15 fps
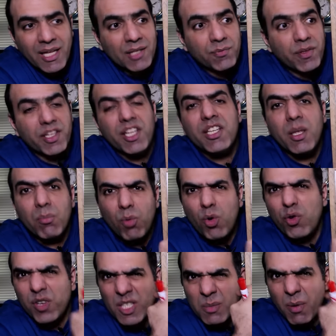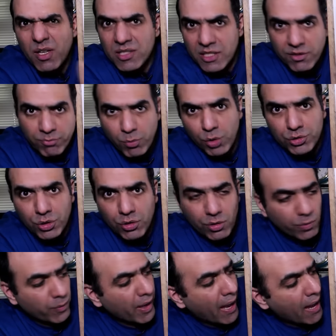that we need a more responsive
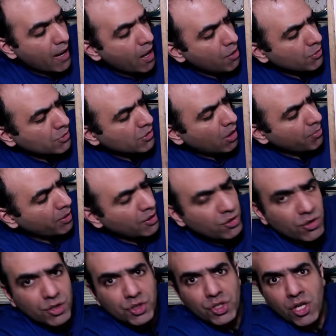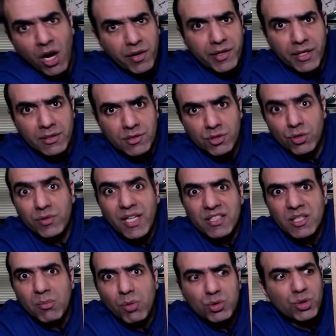motor, we allow some inrush current so
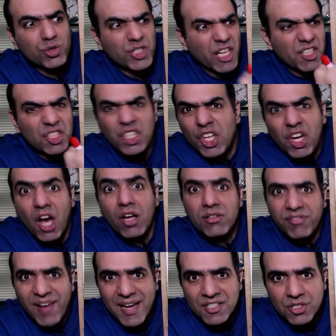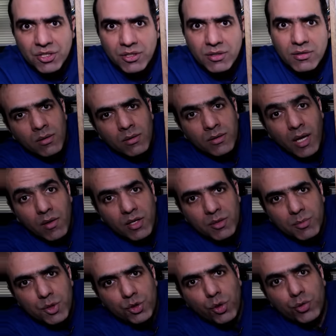that the motor can kick on faster. Now
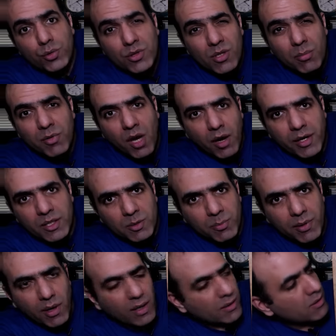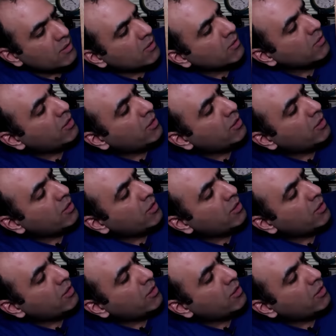let me show you some current plots.